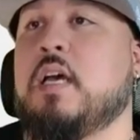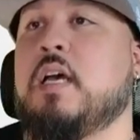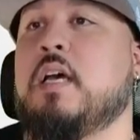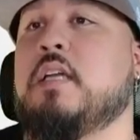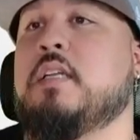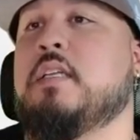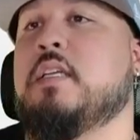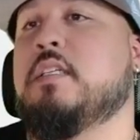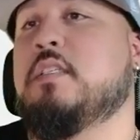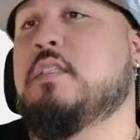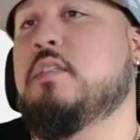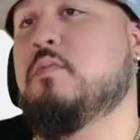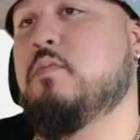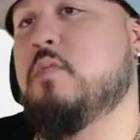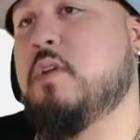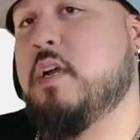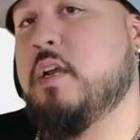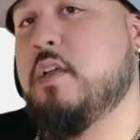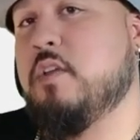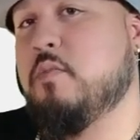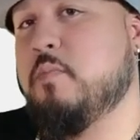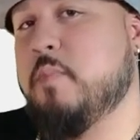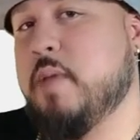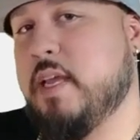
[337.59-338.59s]
This is where
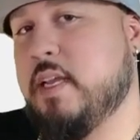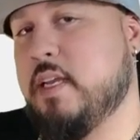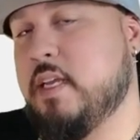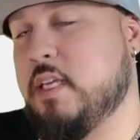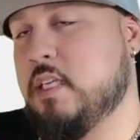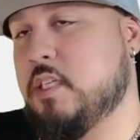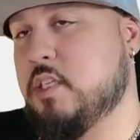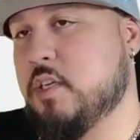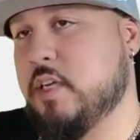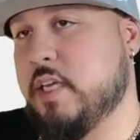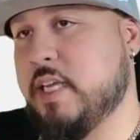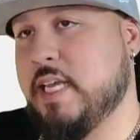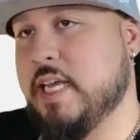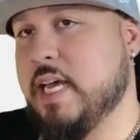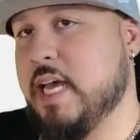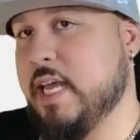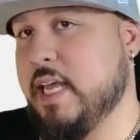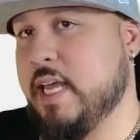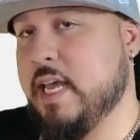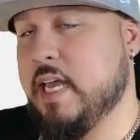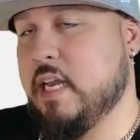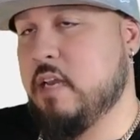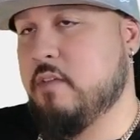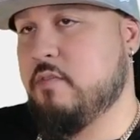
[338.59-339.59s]
you may need your
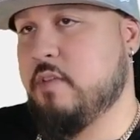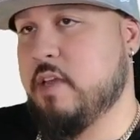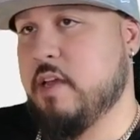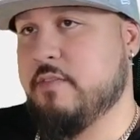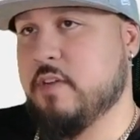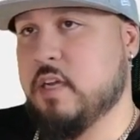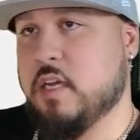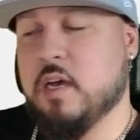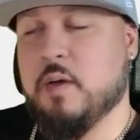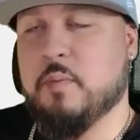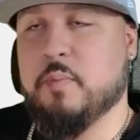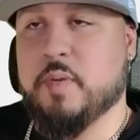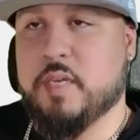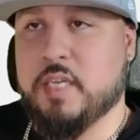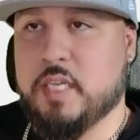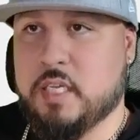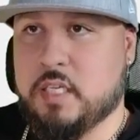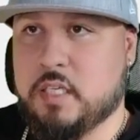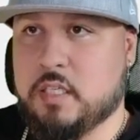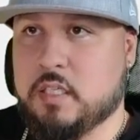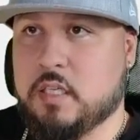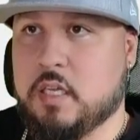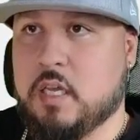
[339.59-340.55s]
EIN if you have a company.